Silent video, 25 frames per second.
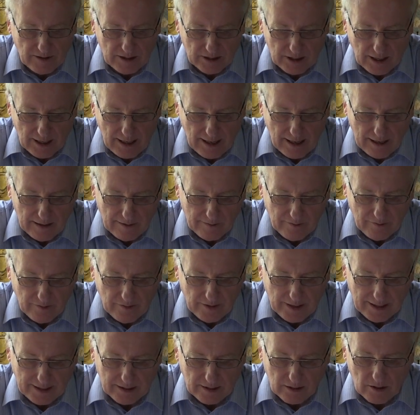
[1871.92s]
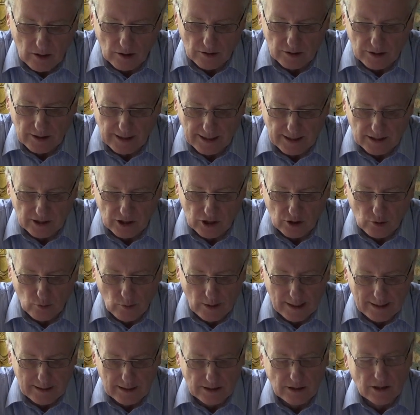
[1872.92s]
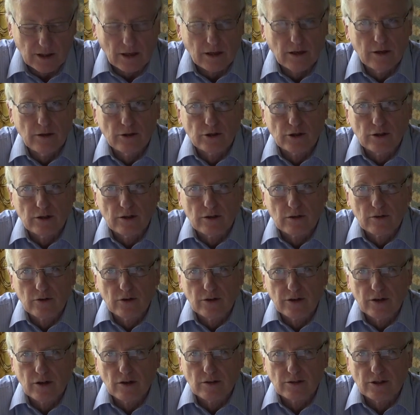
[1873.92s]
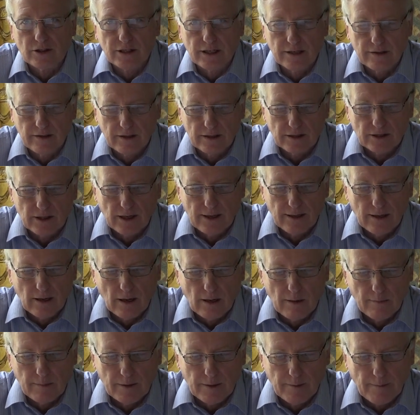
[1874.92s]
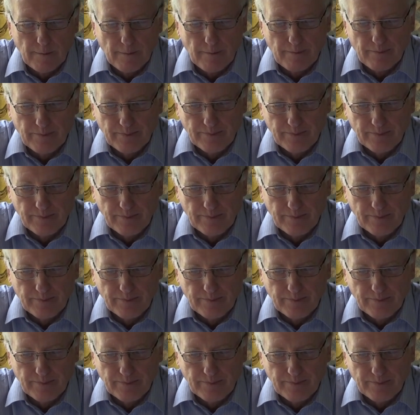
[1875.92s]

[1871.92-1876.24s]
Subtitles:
of his life in contexts where disclosure could not seriously harm him.